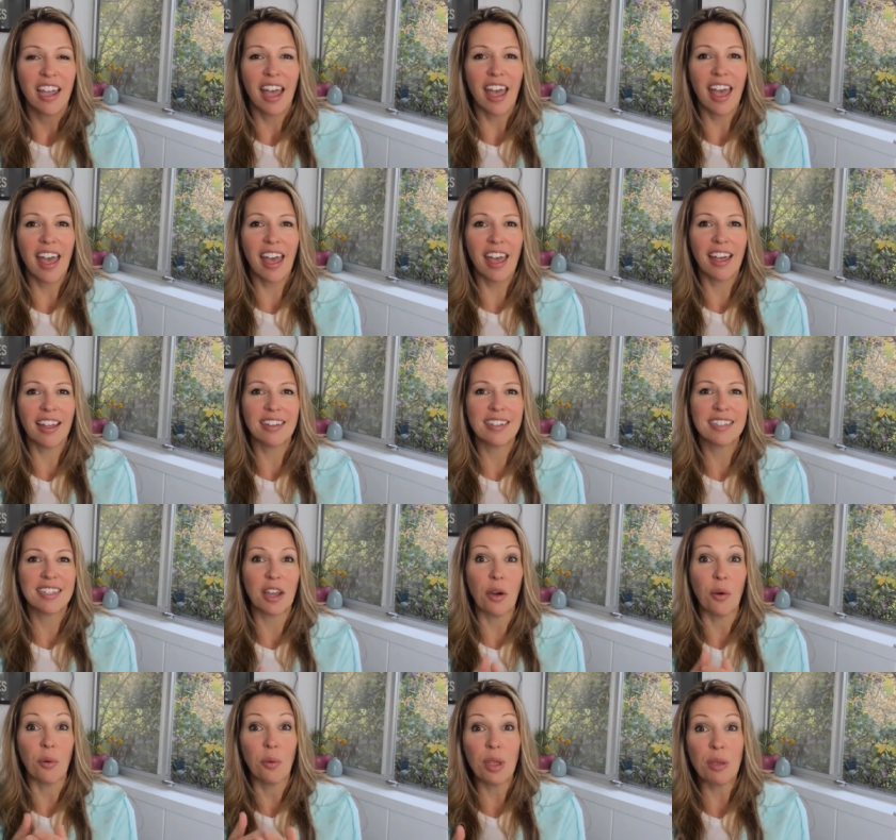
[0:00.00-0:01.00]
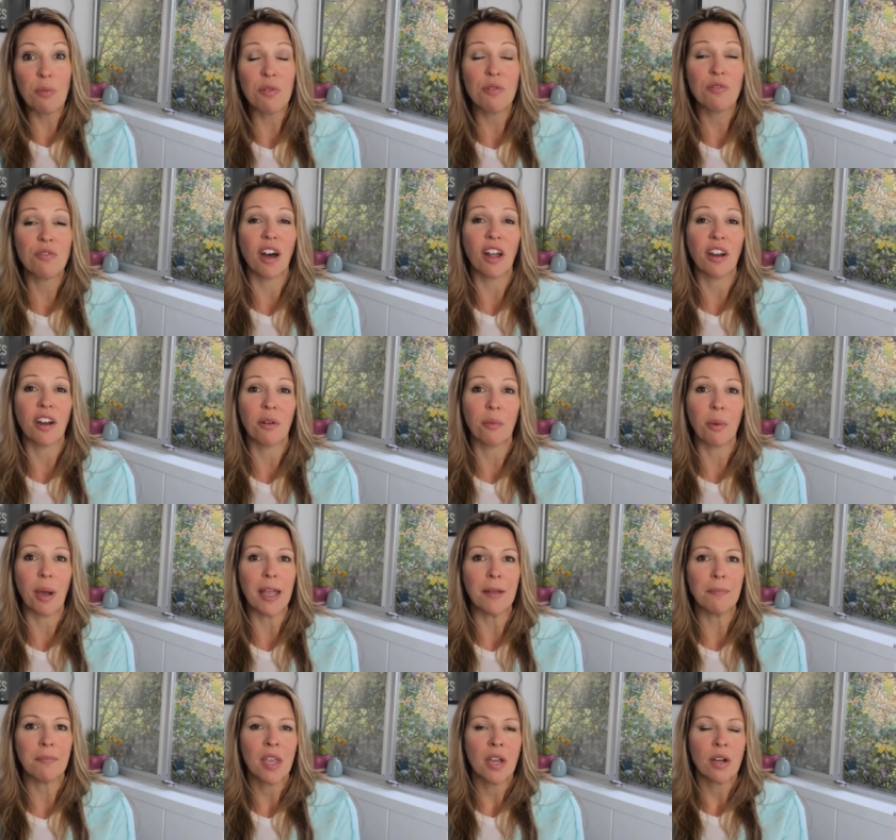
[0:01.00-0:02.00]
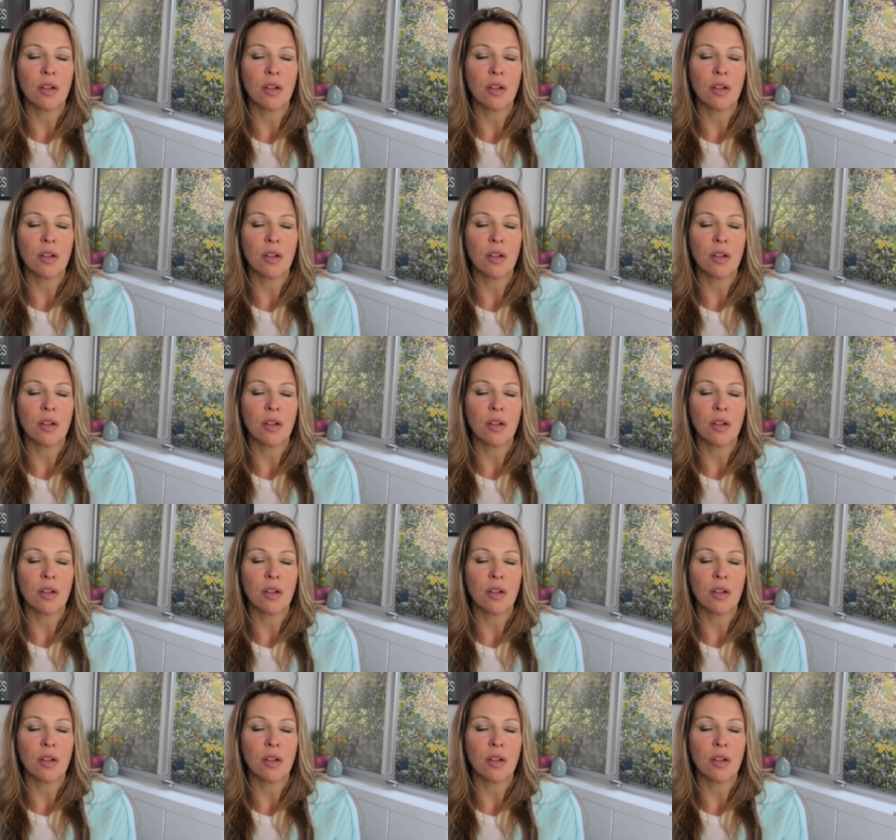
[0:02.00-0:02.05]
and we move on our way.